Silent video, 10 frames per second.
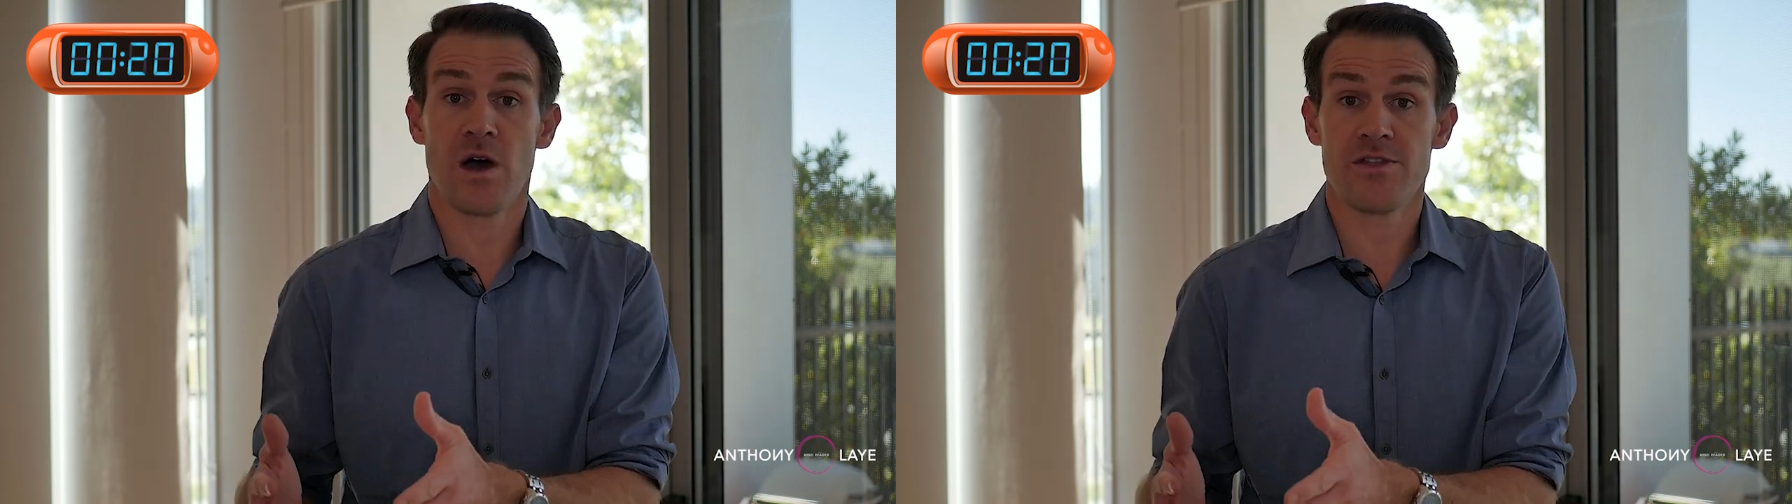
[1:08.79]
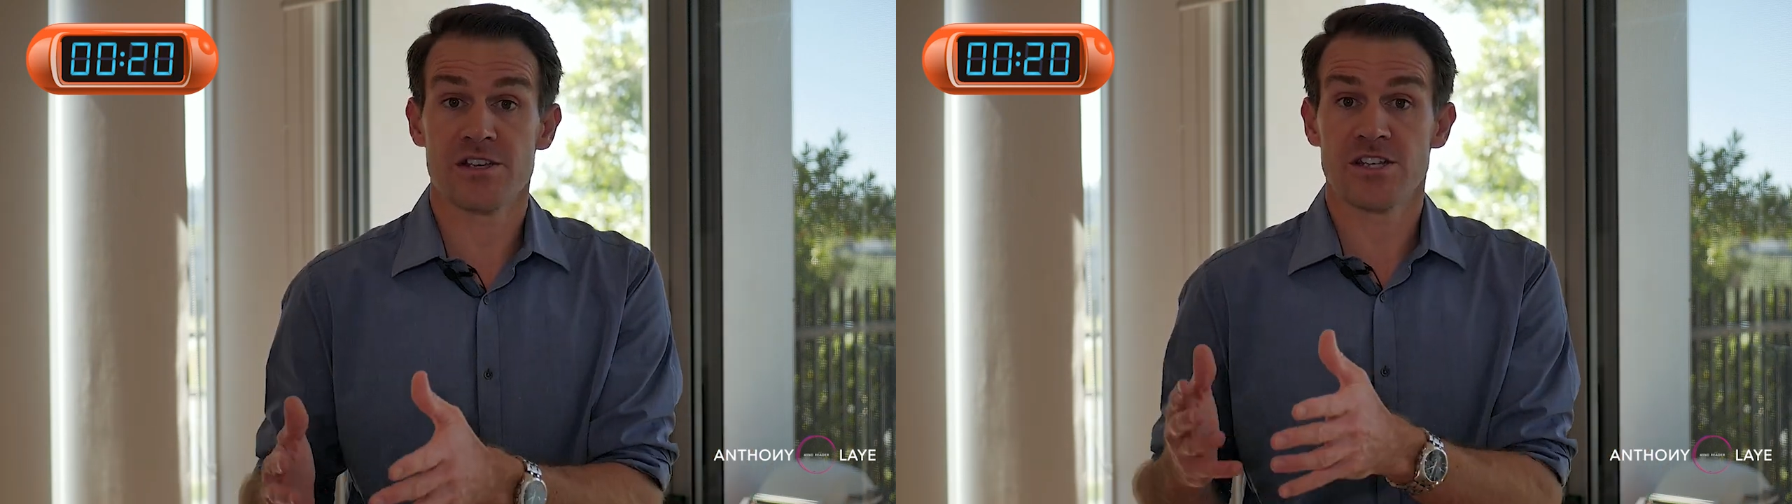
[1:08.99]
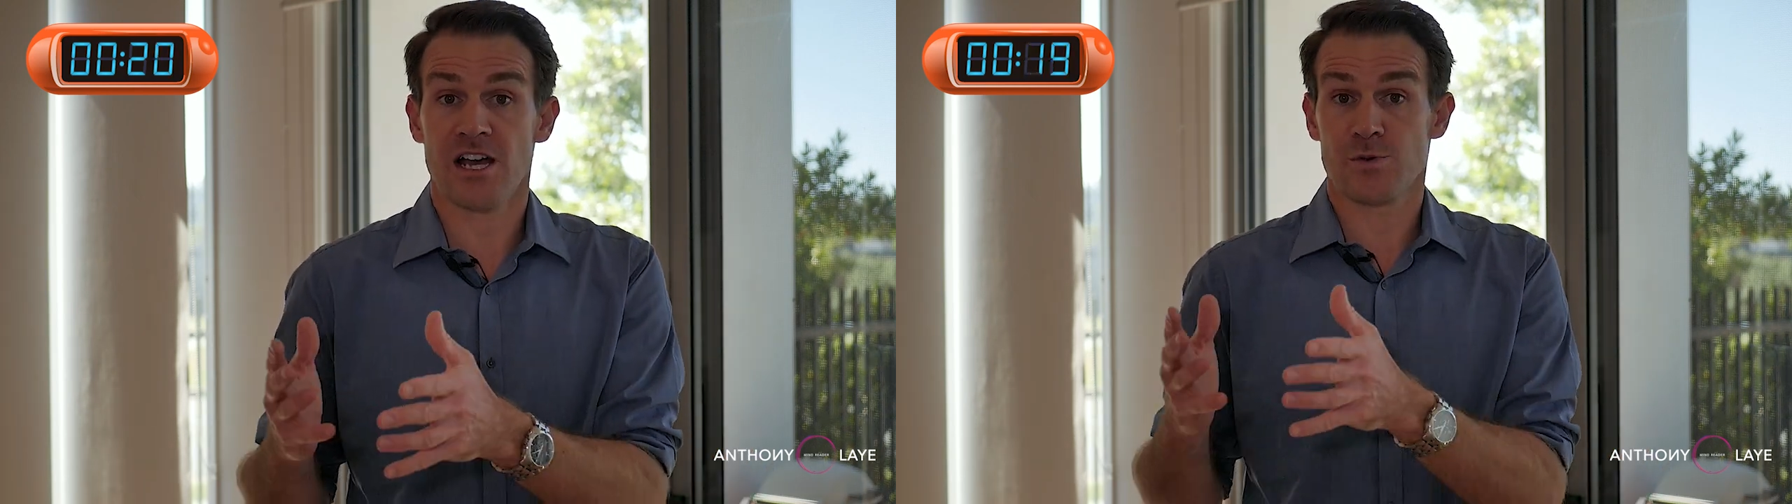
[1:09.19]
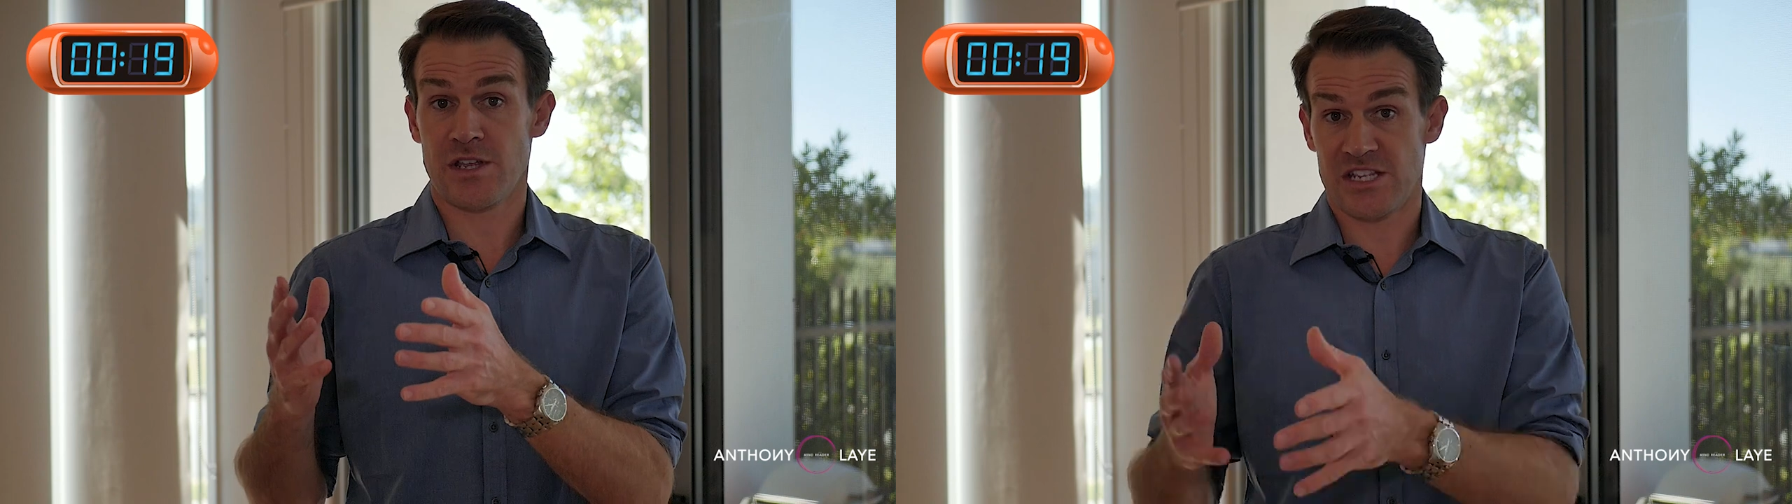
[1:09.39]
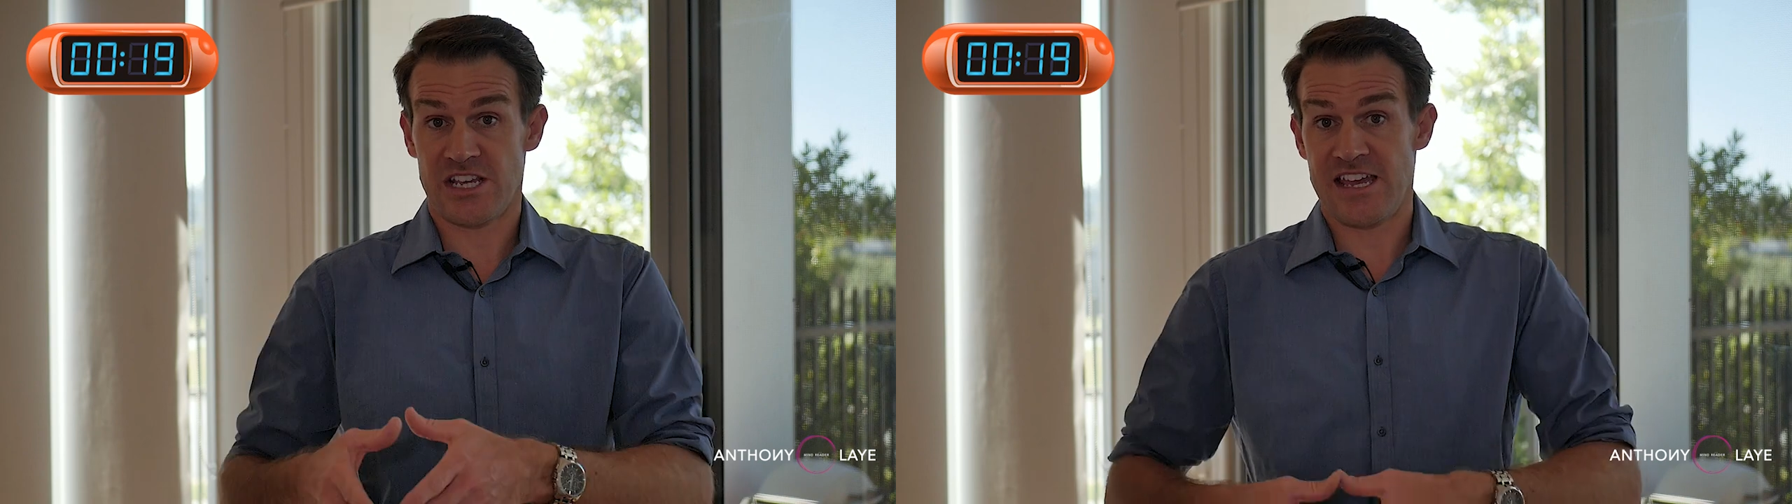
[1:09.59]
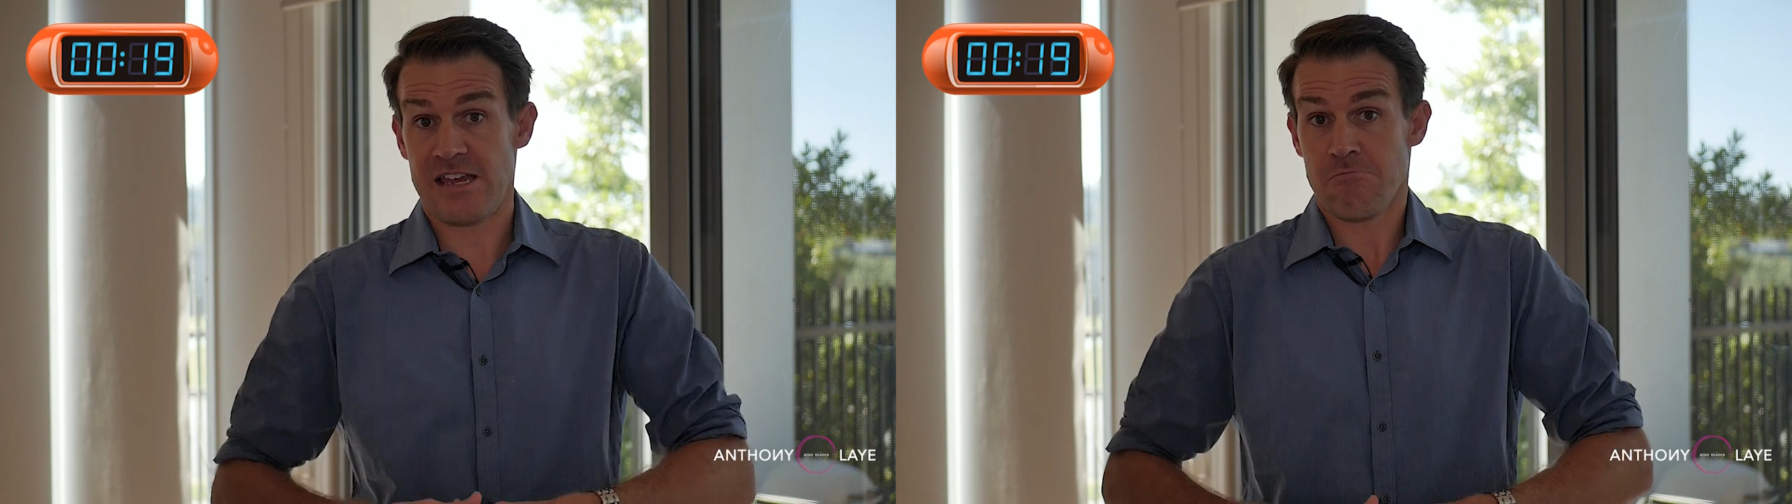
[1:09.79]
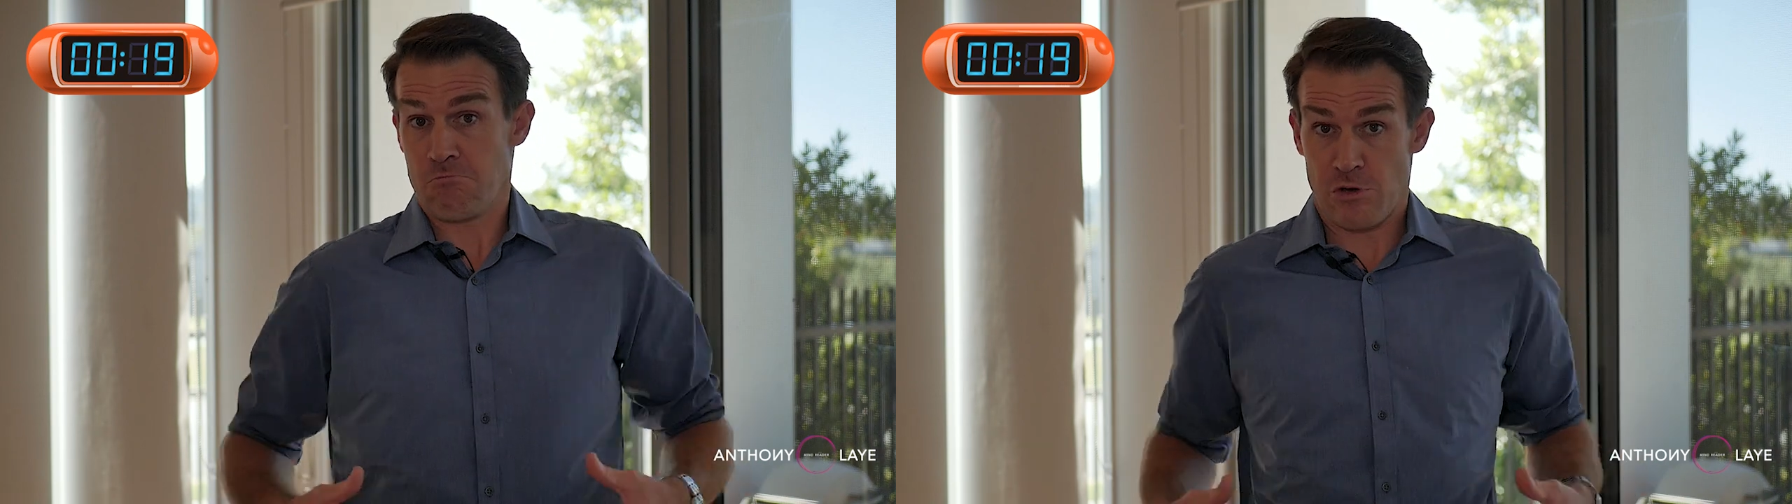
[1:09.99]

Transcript: word that starts with a C,